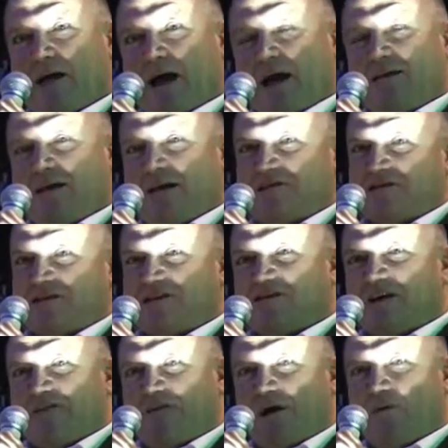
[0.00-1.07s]
and yes, it's a
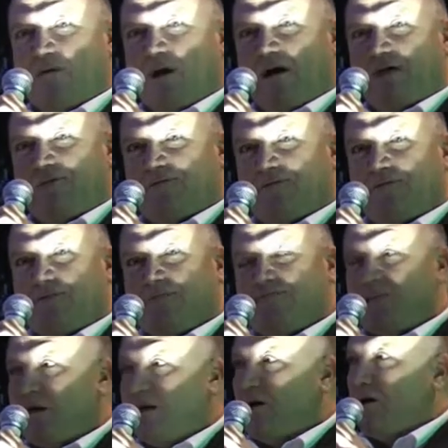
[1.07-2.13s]
tough old life,
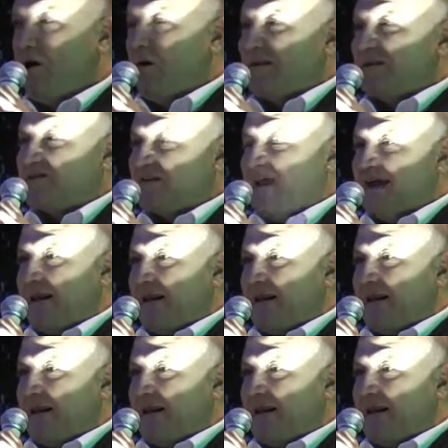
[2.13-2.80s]
or we stand